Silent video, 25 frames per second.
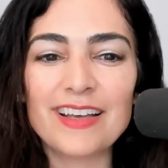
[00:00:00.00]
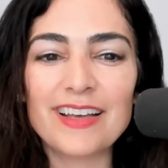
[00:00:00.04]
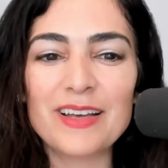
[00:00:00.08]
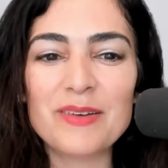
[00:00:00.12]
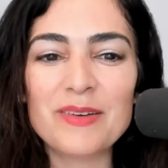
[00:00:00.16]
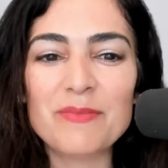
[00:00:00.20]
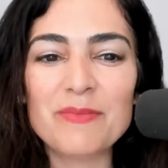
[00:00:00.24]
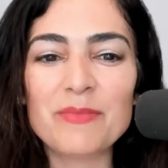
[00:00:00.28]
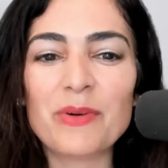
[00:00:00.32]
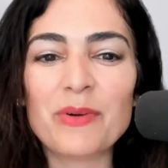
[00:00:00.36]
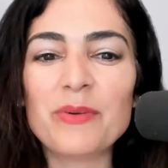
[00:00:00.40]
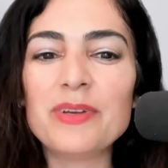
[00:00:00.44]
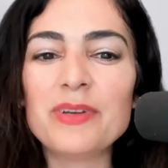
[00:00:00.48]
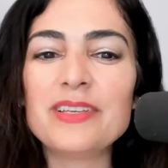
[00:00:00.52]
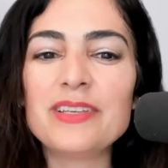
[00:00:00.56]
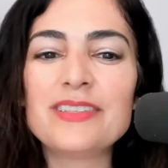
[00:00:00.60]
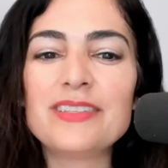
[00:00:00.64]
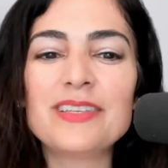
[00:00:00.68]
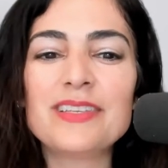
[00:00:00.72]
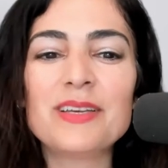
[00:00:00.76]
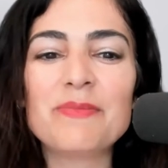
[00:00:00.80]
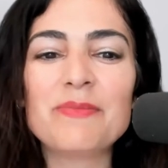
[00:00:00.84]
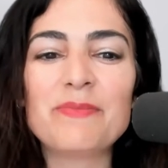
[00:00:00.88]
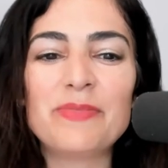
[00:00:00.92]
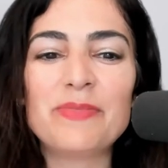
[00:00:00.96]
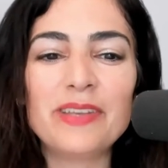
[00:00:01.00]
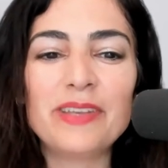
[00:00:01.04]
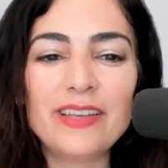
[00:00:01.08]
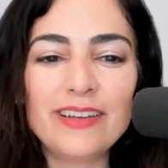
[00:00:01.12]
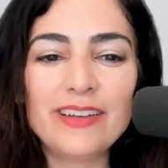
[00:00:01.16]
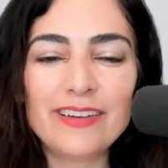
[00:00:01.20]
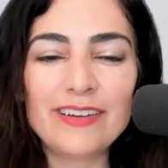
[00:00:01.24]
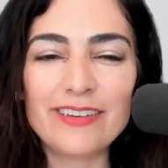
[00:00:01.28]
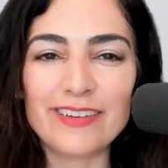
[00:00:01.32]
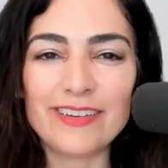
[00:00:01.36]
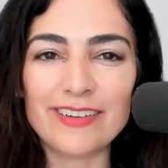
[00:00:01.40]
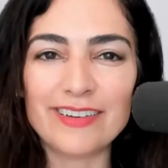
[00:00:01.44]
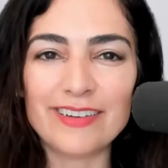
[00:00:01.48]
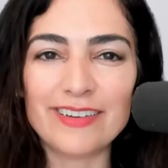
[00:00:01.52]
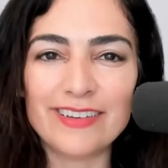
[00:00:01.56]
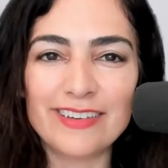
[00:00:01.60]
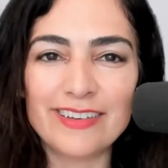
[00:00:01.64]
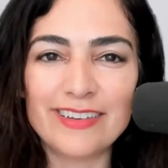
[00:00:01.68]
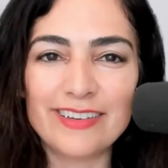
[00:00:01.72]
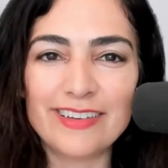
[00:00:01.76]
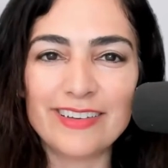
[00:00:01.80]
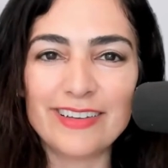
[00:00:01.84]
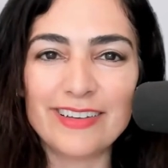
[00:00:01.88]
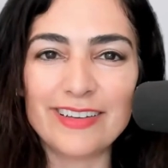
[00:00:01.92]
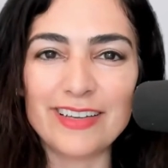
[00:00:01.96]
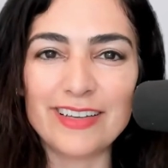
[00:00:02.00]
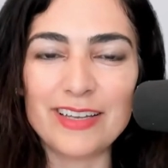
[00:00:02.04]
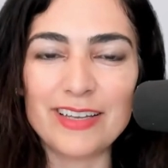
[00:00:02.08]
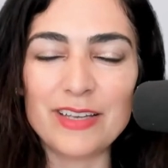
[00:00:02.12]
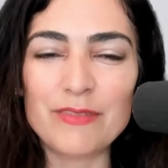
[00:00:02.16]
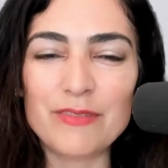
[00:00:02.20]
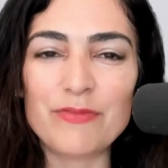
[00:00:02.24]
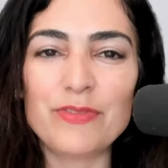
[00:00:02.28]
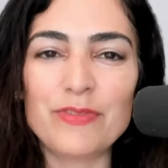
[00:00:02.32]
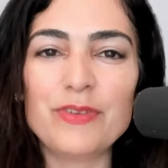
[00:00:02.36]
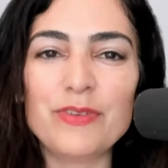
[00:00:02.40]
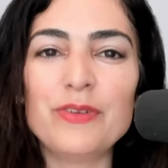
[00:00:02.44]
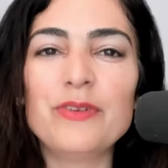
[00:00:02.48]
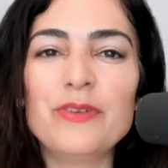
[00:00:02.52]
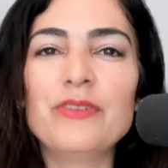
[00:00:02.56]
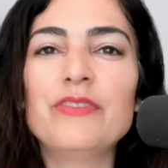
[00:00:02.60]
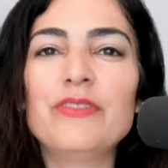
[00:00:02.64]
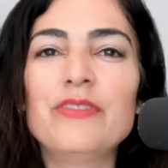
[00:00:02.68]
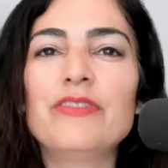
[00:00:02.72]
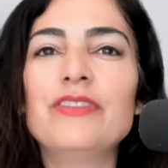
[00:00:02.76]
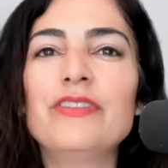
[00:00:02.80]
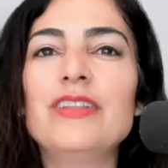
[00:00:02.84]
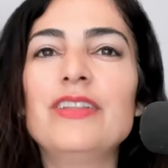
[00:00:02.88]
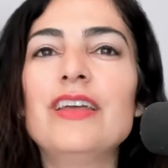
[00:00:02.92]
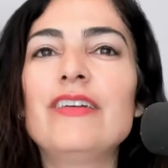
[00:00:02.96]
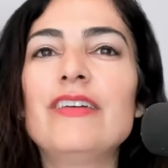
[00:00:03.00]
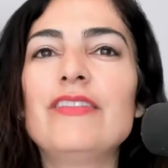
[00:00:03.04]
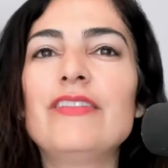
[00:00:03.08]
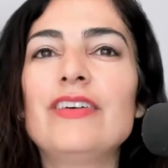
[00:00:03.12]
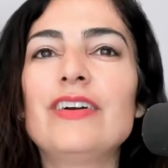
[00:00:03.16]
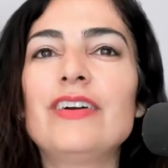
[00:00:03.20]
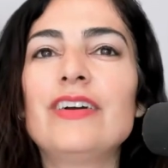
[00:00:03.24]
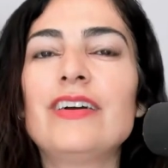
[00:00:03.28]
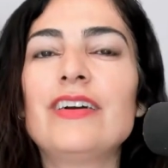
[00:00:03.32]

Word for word: Marisa Peer, if you've never